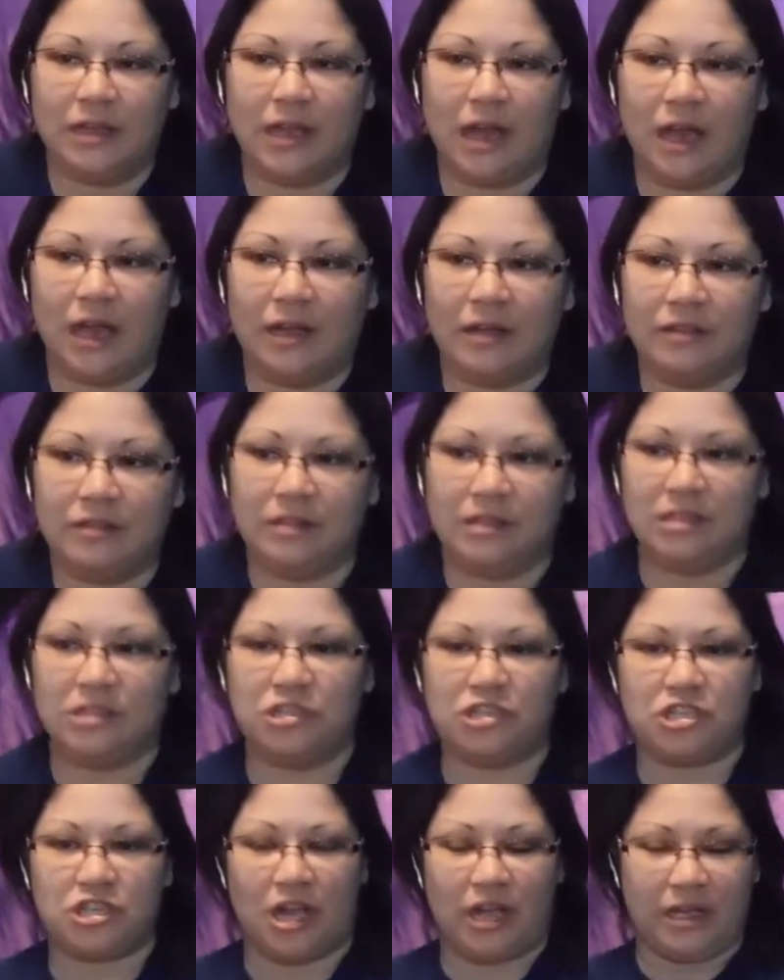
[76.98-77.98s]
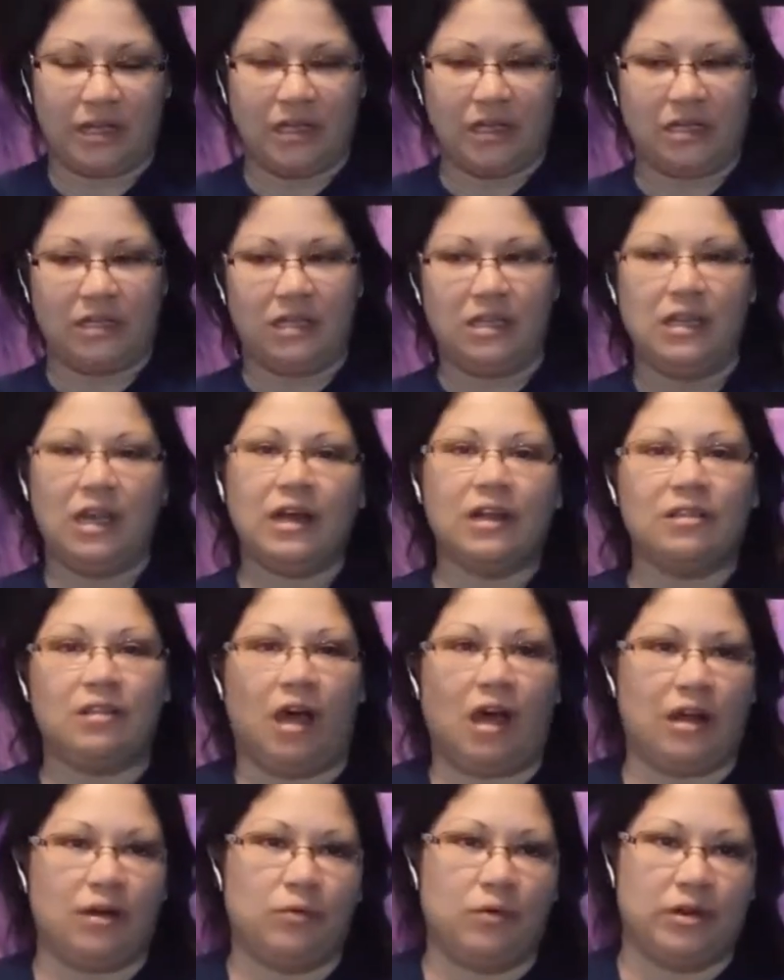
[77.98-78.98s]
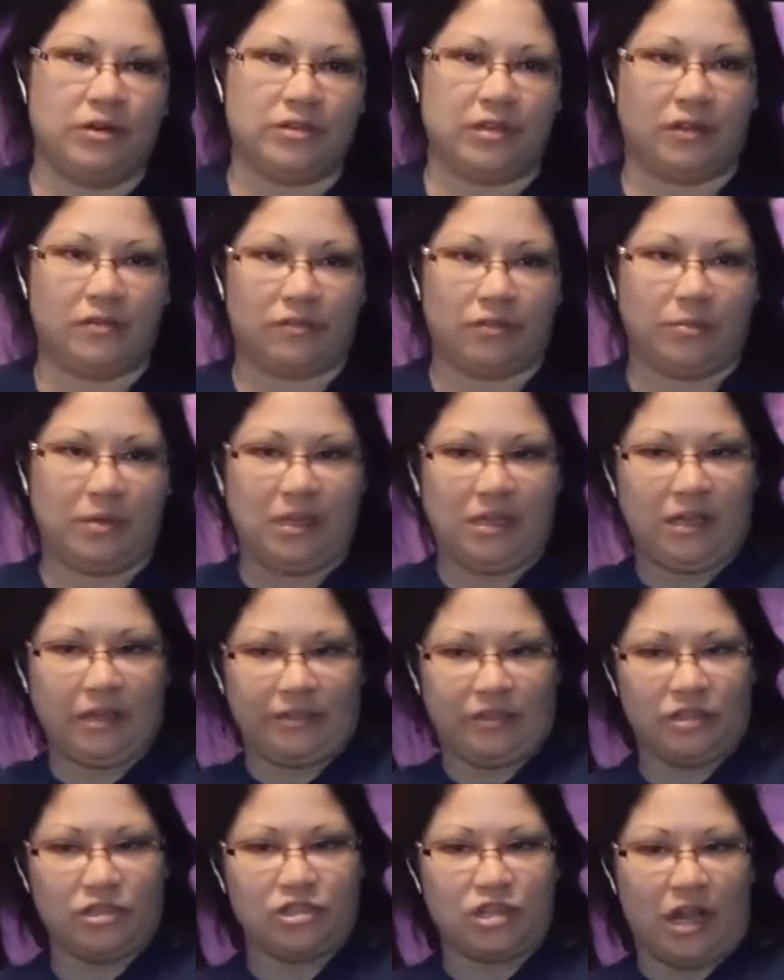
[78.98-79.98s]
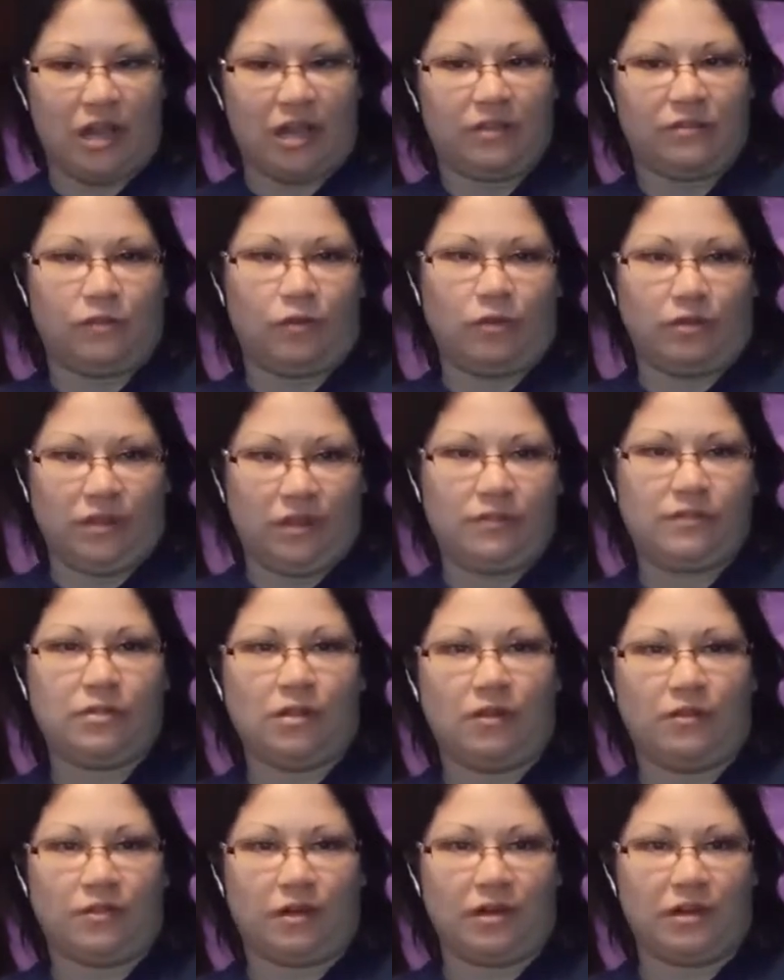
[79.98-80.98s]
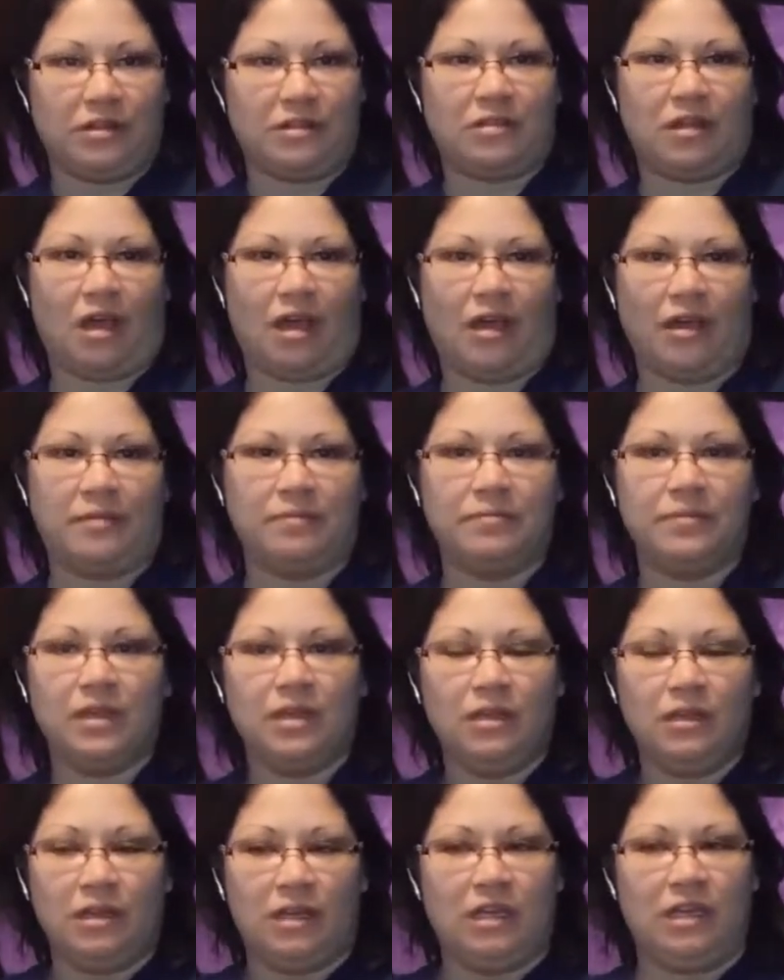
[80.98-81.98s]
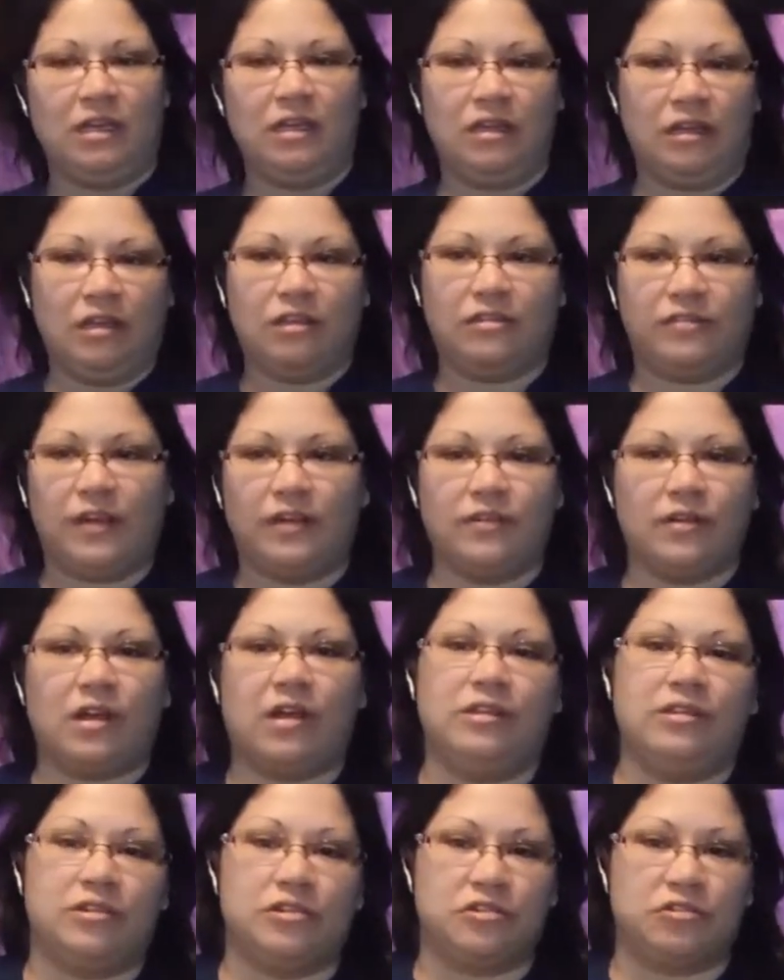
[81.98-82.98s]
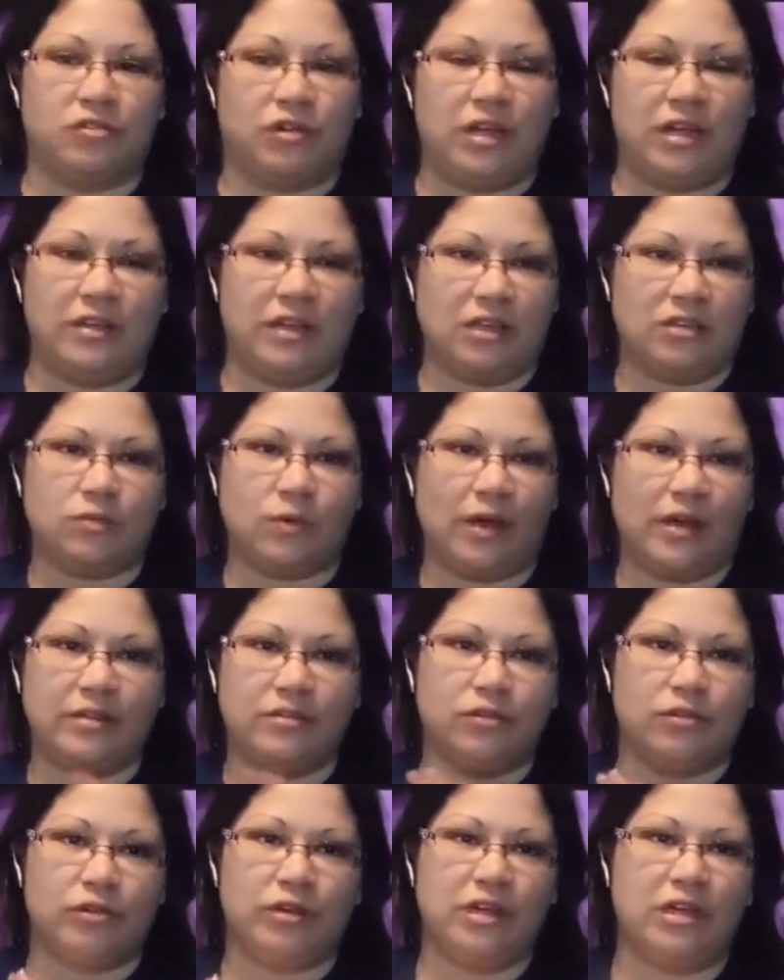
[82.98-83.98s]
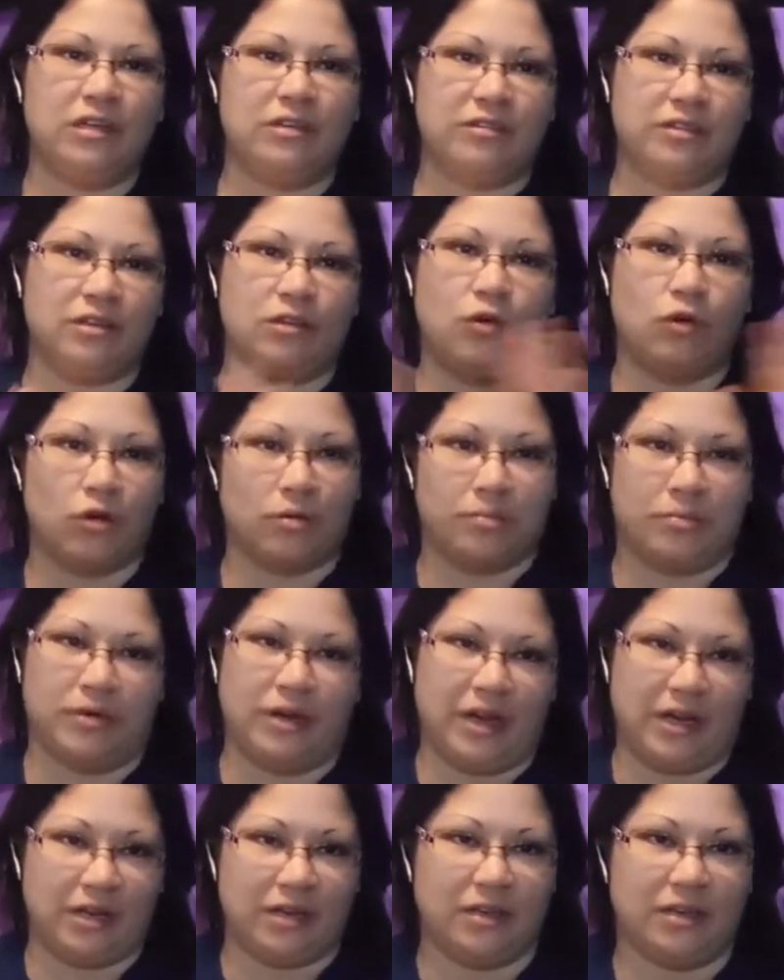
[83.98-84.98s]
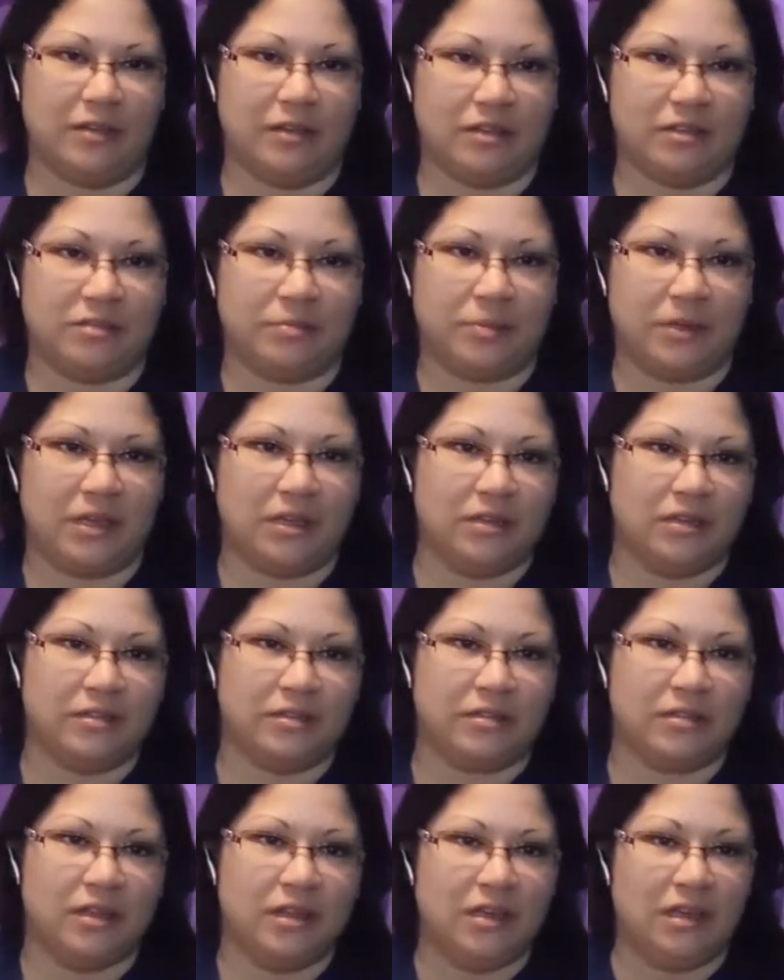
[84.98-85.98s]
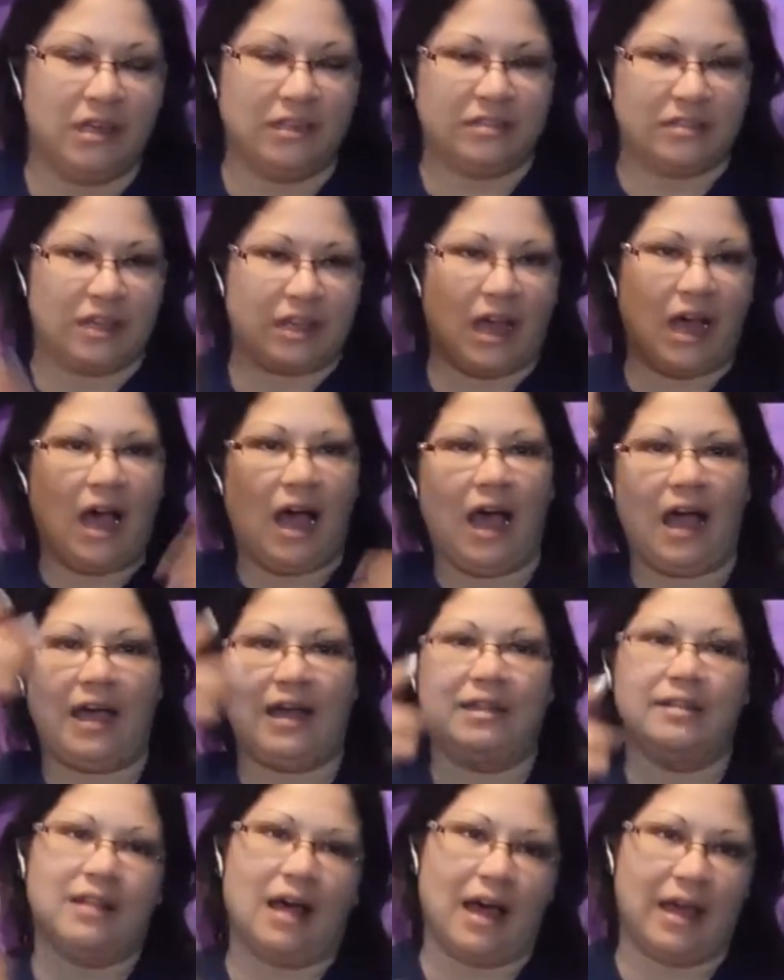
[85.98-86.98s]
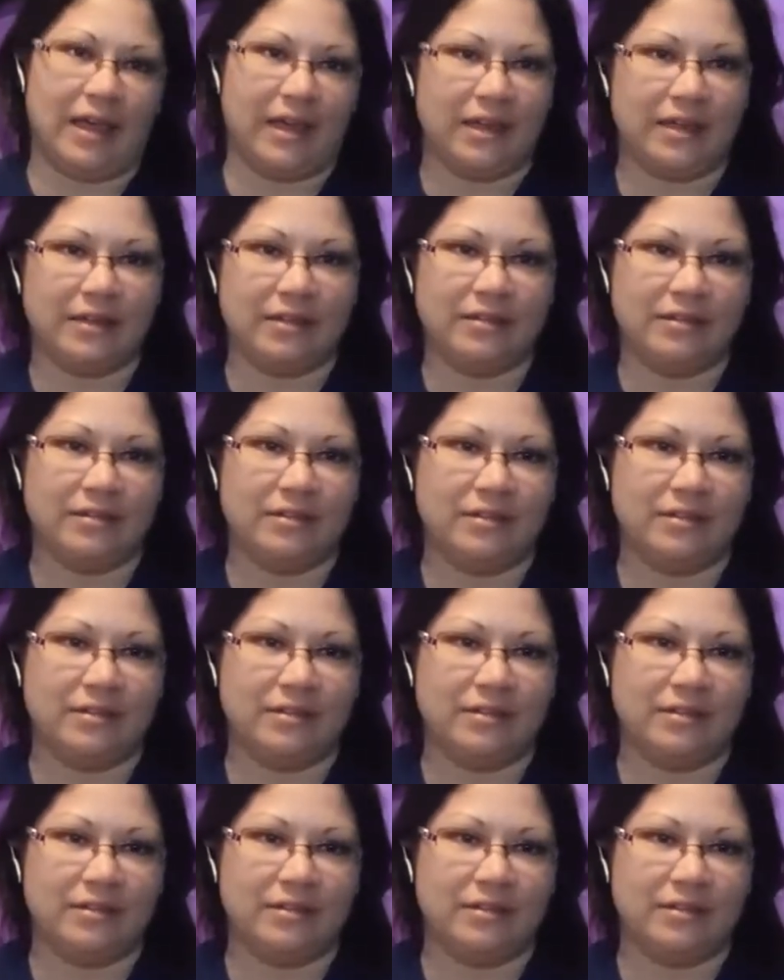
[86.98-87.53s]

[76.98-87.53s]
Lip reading: that got the giant, he got a lot of work done for me. He got the giant 4-leaf clover on his side. His favorite color is green. That's why the green is incorporated in this piece. It's like a highlight,